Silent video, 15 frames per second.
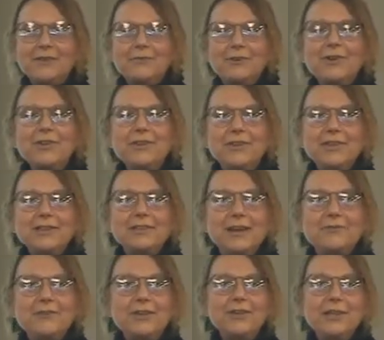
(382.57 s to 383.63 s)
one of the things I
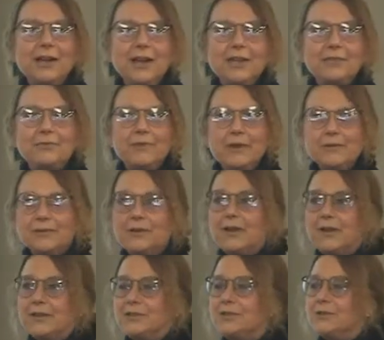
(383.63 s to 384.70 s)
realized when I was
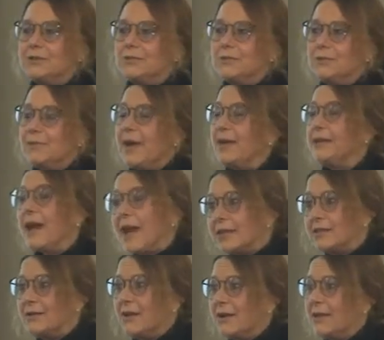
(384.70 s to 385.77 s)
talking to you was by
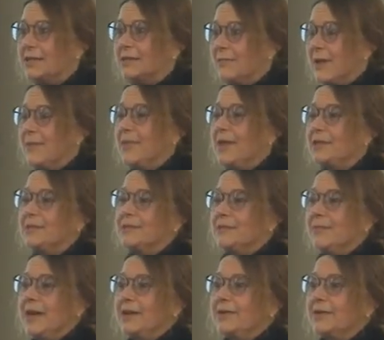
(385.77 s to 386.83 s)
not talking to my patients
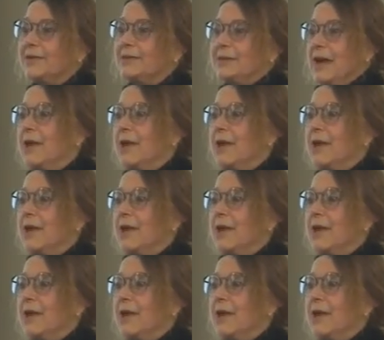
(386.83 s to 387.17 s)
about this,